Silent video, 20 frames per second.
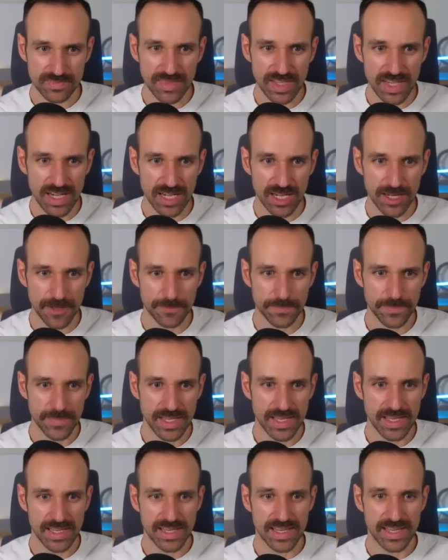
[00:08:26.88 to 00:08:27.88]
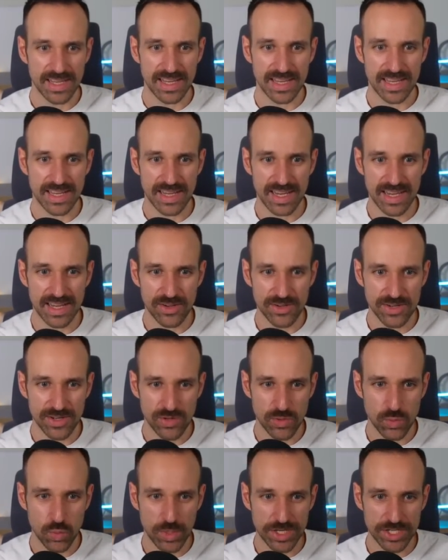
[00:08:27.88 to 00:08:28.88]
Um, and I don't
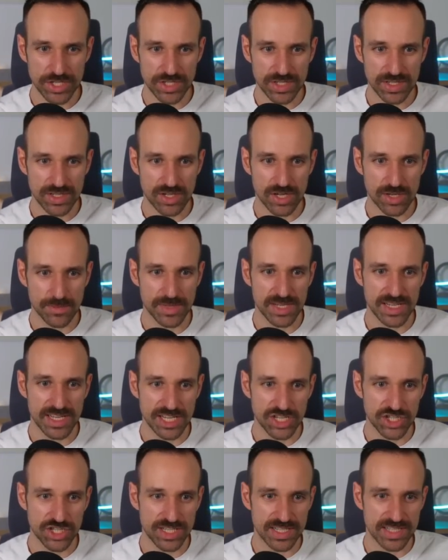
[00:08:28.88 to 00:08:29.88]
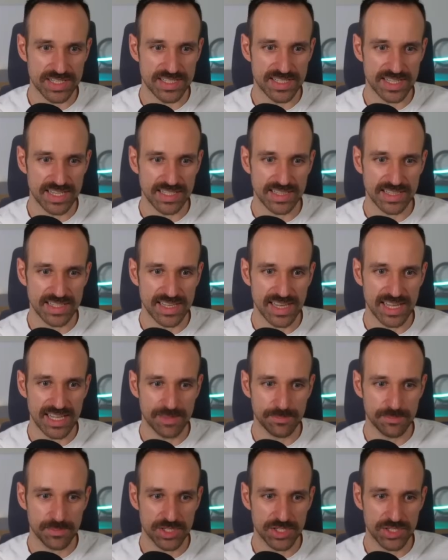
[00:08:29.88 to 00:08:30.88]
know which combination exactly
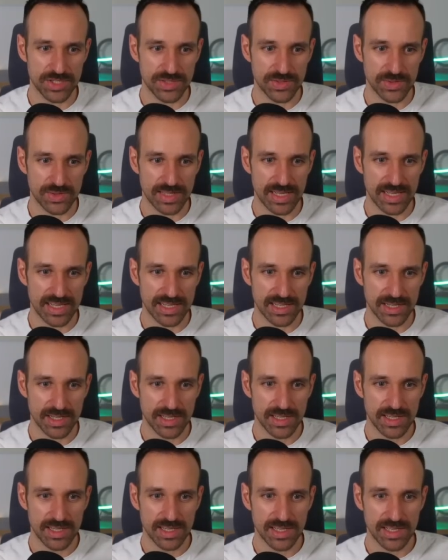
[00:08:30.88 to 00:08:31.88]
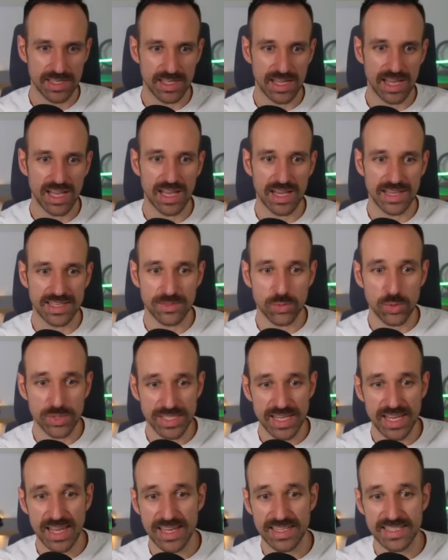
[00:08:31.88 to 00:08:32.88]
helped me to like uh, it was,
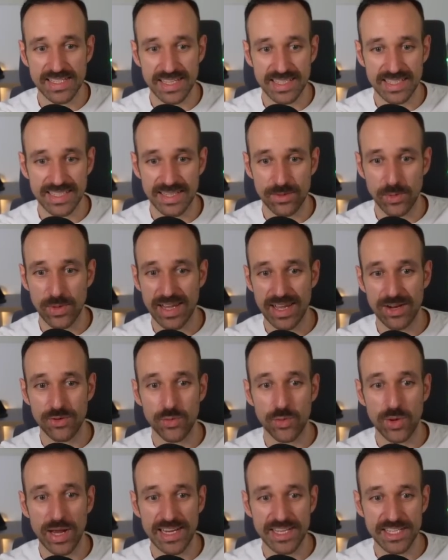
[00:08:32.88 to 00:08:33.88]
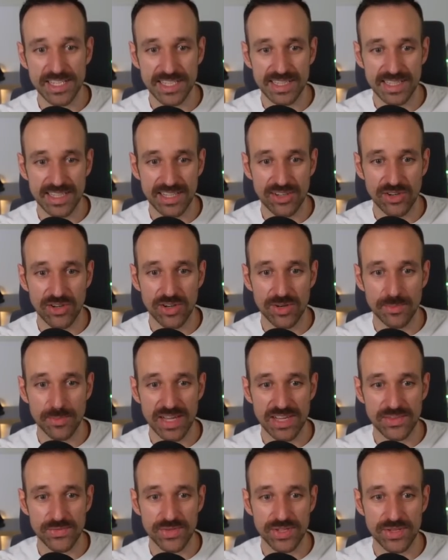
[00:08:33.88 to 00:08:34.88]
yeah, exactly. When I right click on
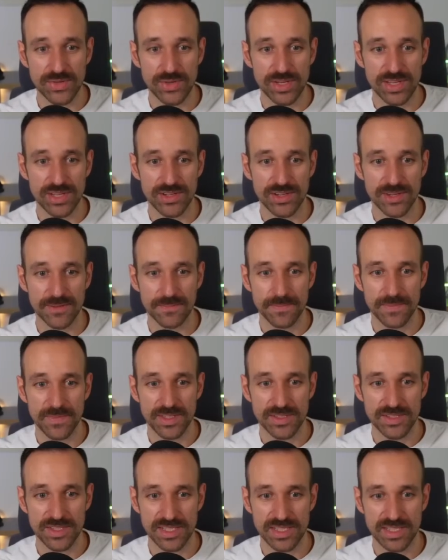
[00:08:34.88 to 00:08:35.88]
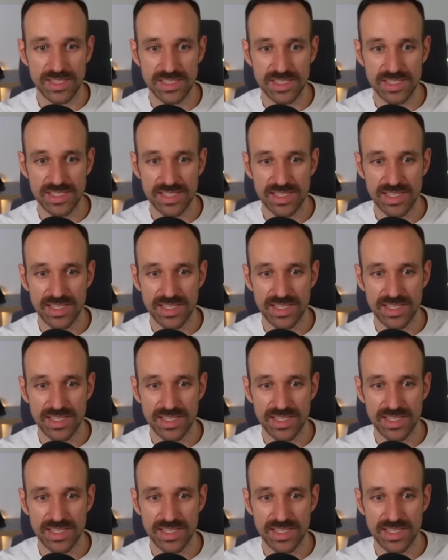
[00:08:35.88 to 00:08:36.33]
my view here, you see this?